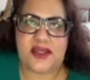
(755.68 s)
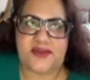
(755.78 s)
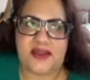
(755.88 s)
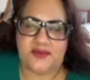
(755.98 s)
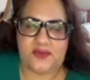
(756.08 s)
I
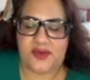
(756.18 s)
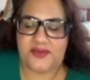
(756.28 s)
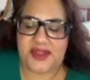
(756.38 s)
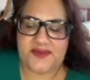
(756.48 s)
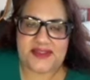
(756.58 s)
think one
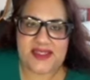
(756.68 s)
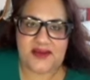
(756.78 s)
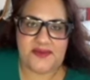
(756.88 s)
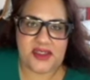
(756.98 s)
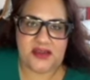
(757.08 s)
big mistake I
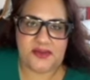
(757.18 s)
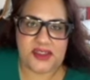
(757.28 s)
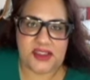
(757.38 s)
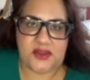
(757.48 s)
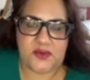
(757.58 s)
made in the
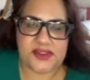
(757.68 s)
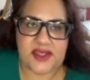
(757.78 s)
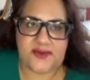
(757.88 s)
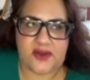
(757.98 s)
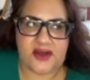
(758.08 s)
beginning was
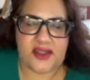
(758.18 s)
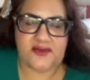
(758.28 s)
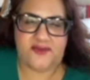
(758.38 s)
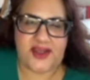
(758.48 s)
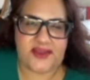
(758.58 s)
I thought I
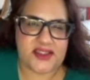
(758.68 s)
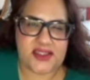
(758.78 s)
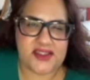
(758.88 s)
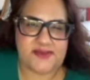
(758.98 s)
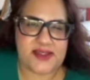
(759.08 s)
could find the
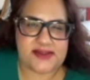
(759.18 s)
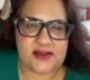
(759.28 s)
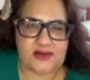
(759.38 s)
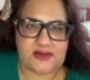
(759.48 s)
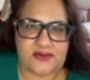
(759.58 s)
tenants
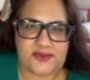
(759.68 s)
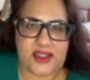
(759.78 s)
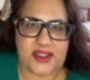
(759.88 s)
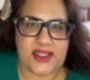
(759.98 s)
myself and